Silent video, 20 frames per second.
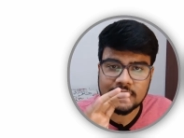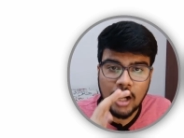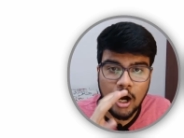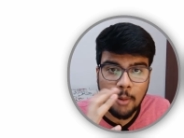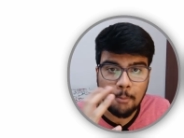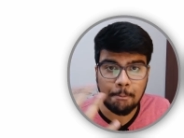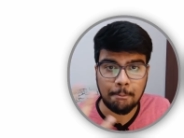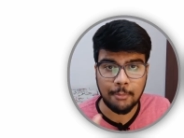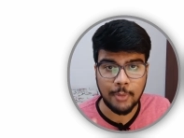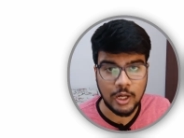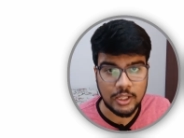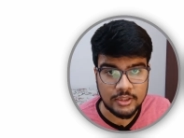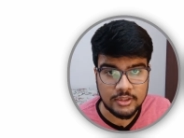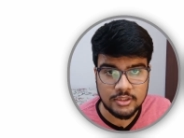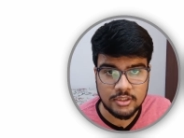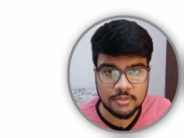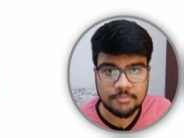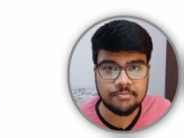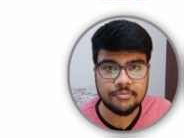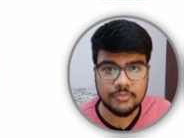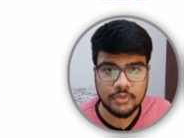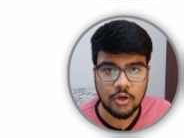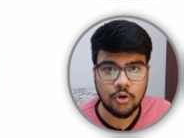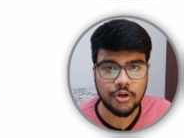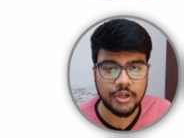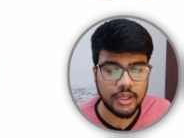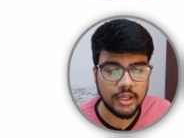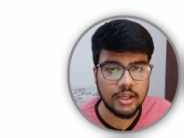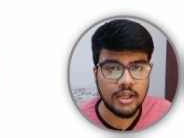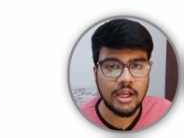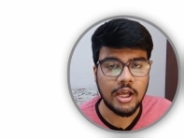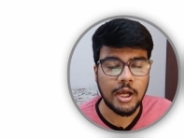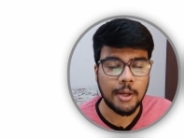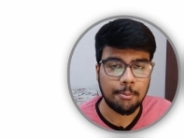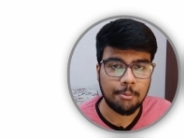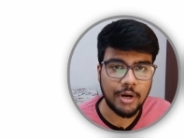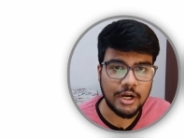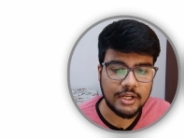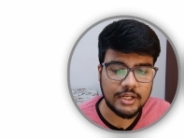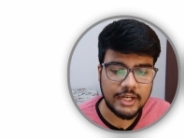a month. Okay,
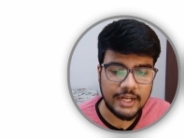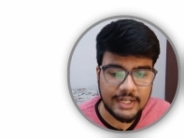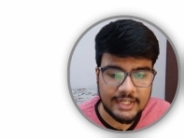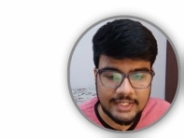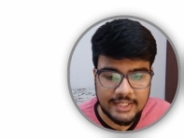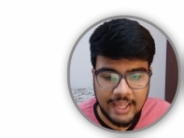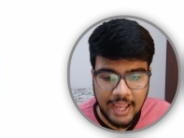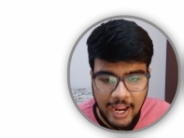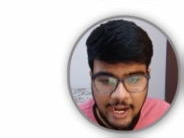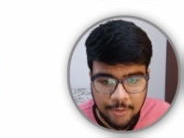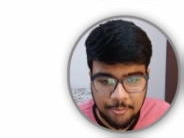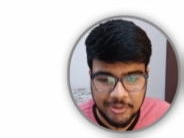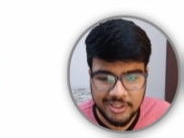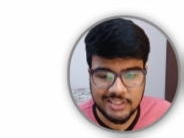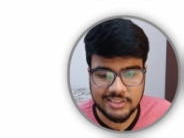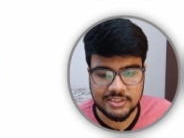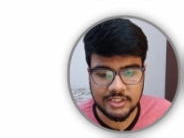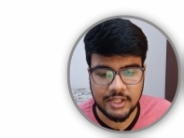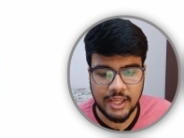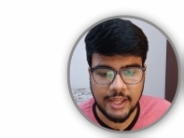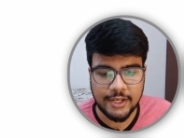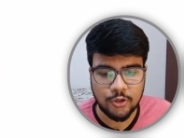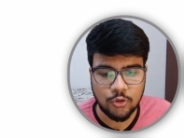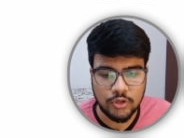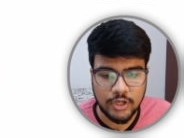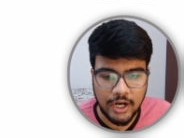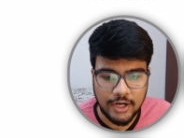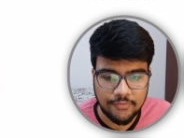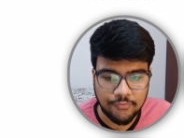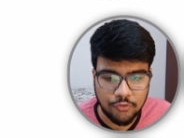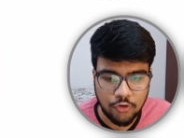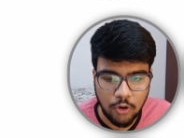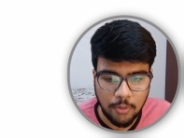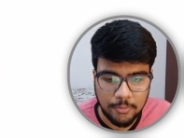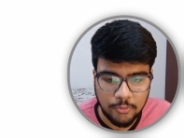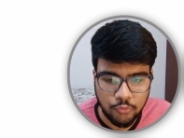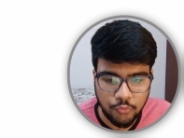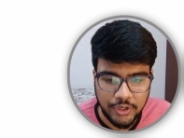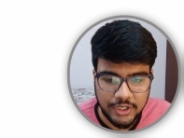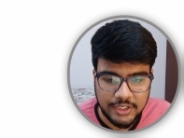but it can be the scenario that
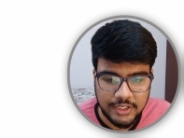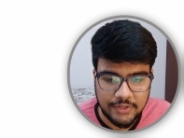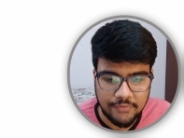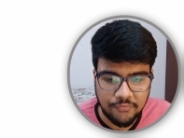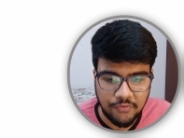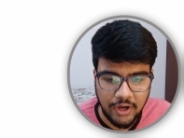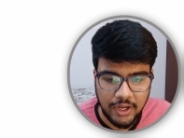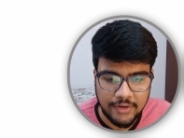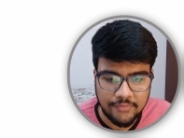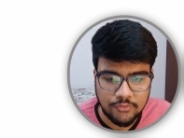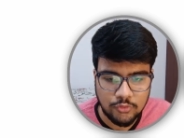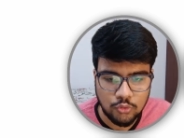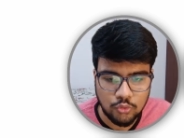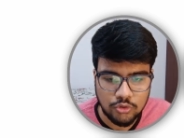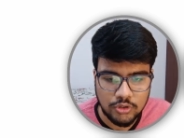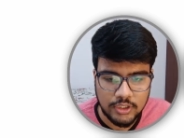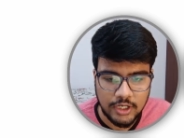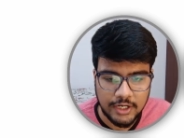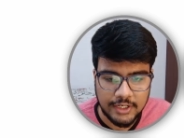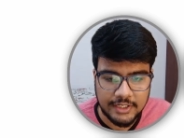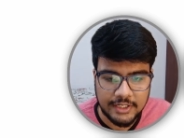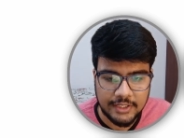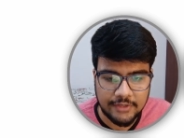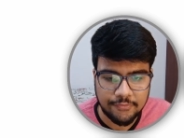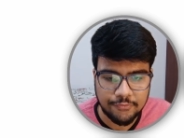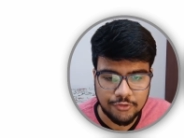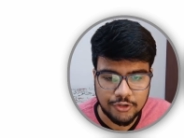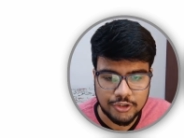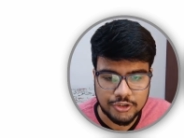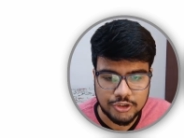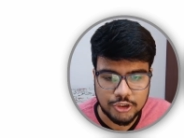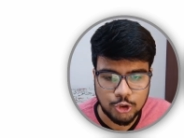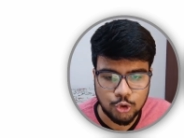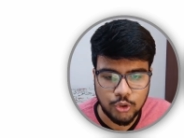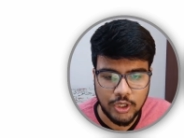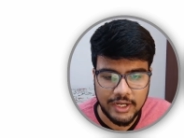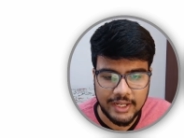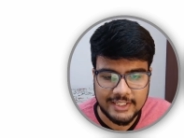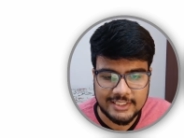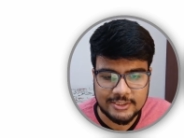from 25 to 31st you
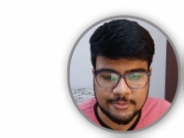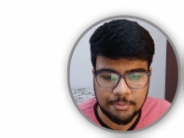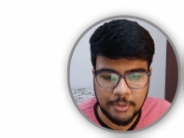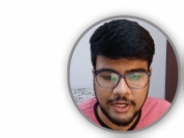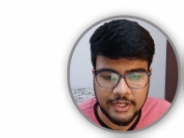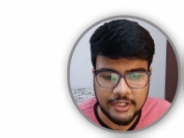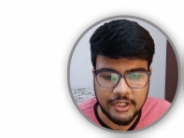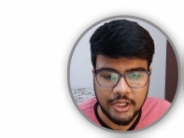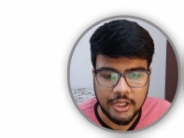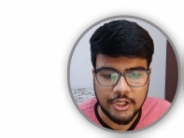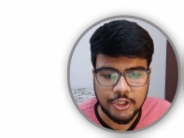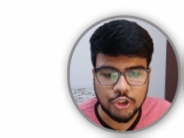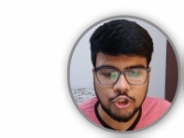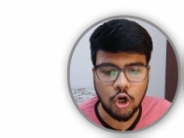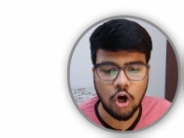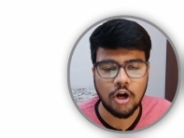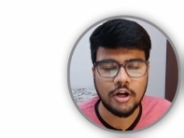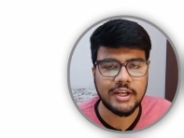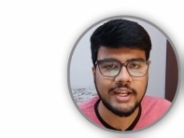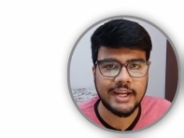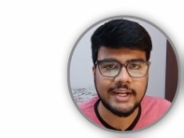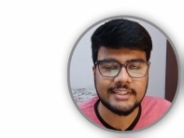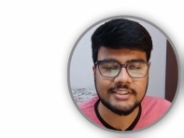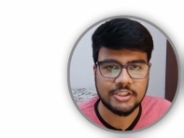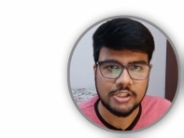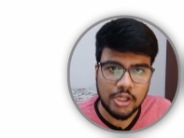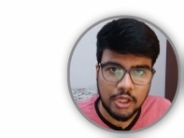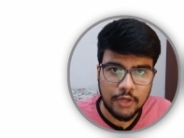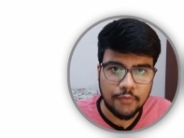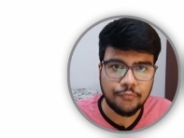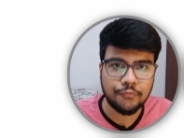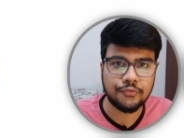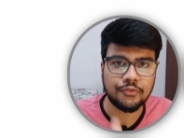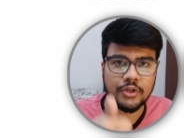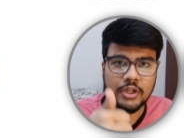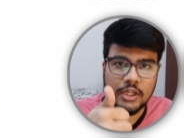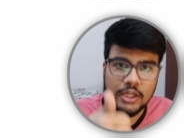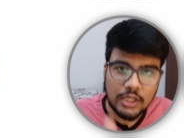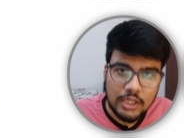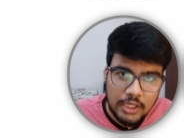can expect your dates
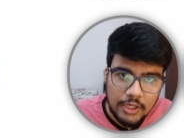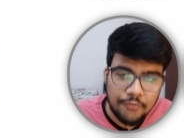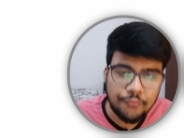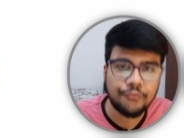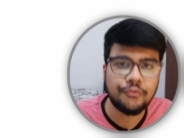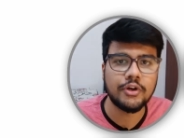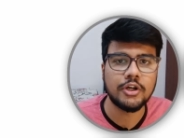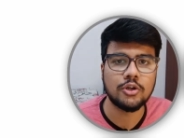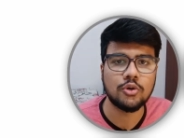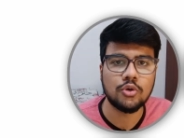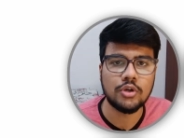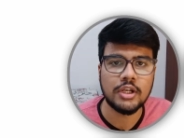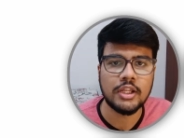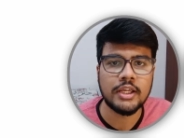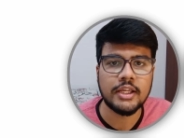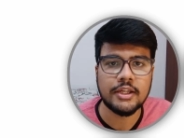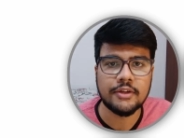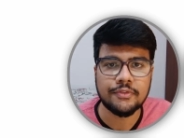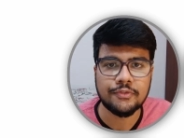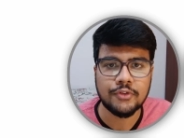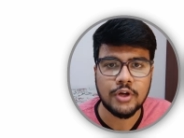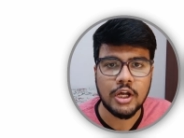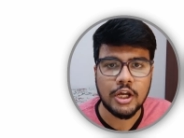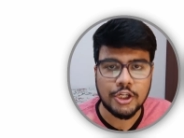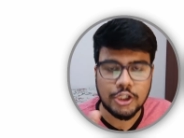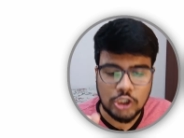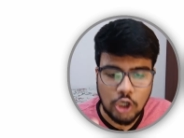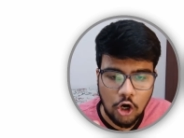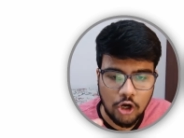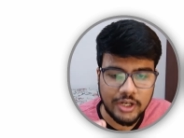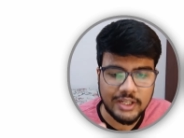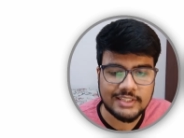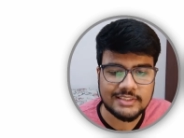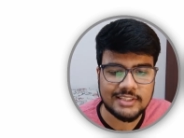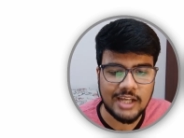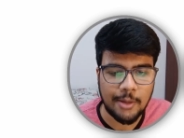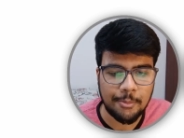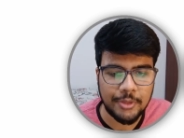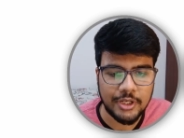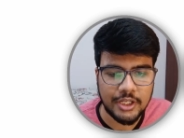if and only if your
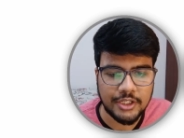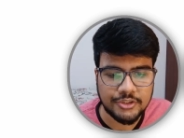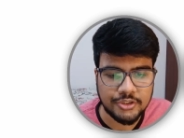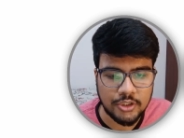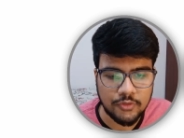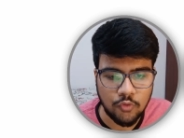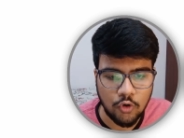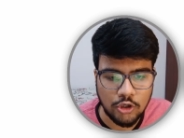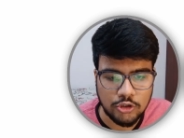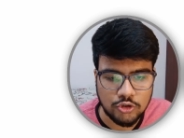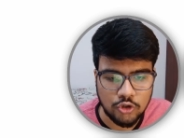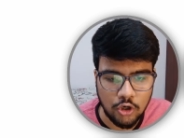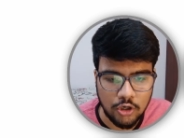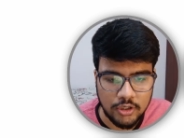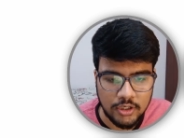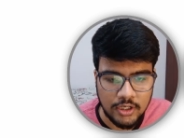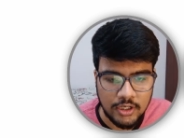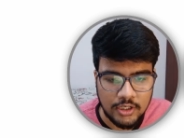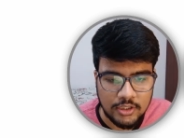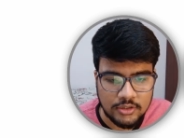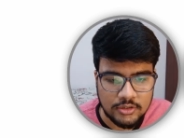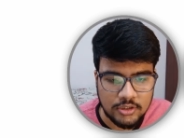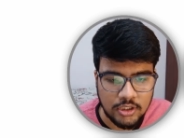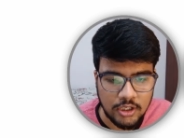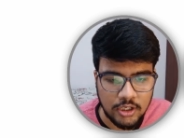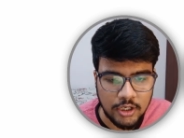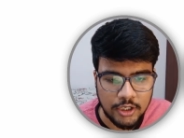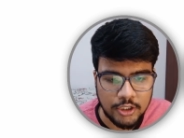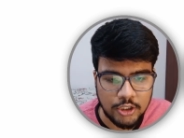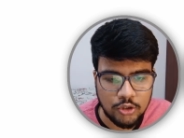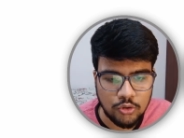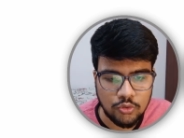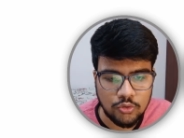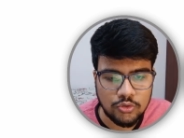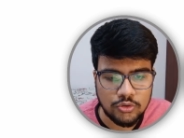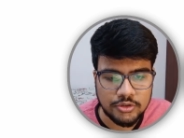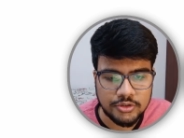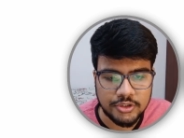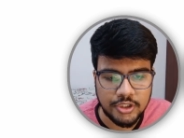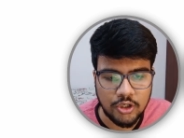examination was on 3rd
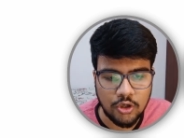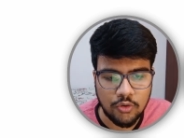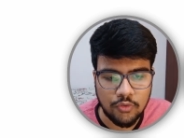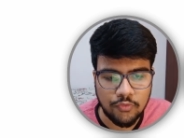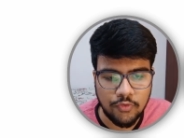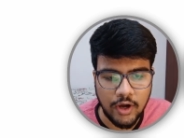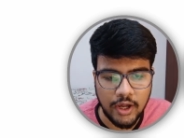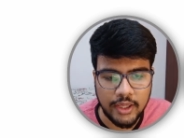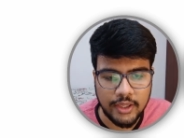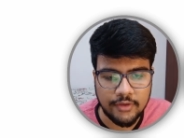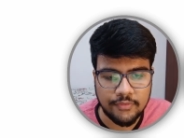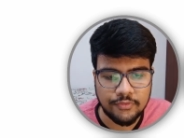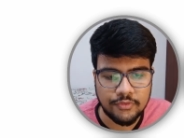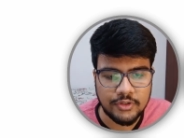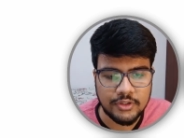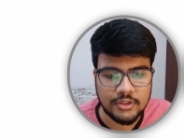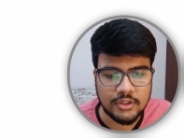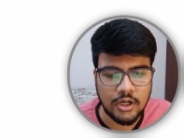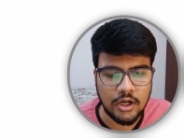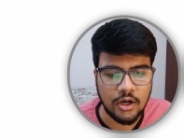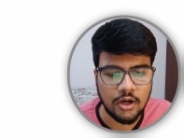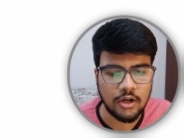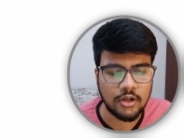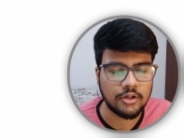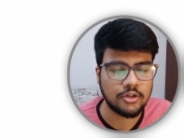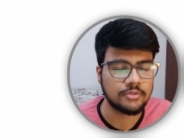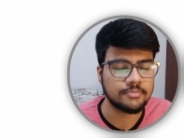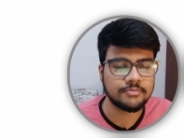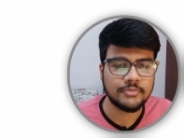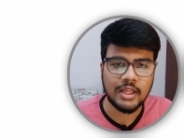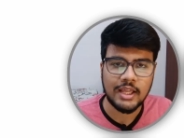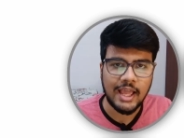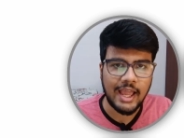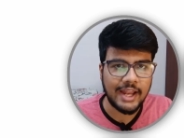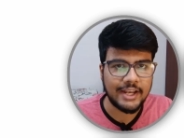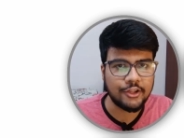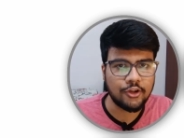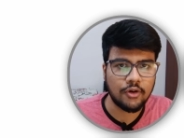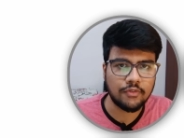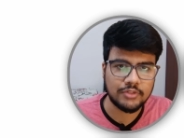to 05 or
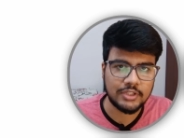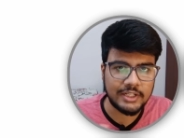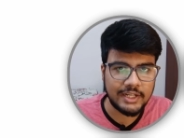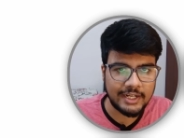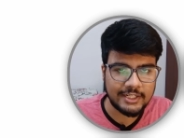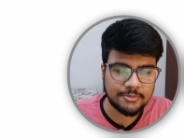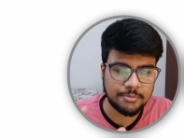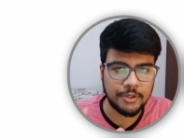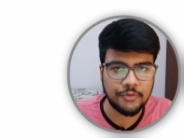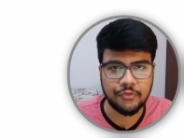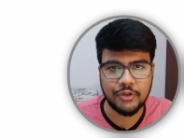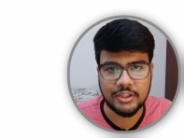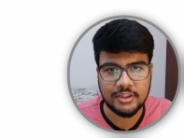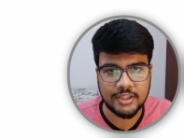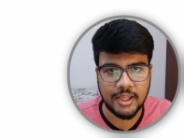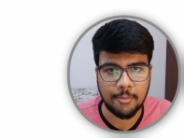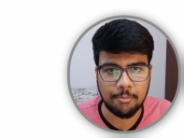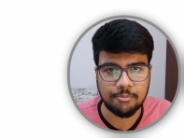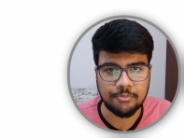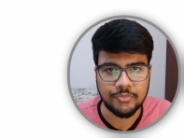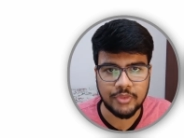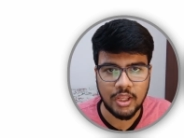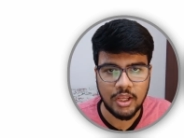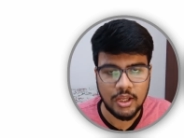any of the dates between them,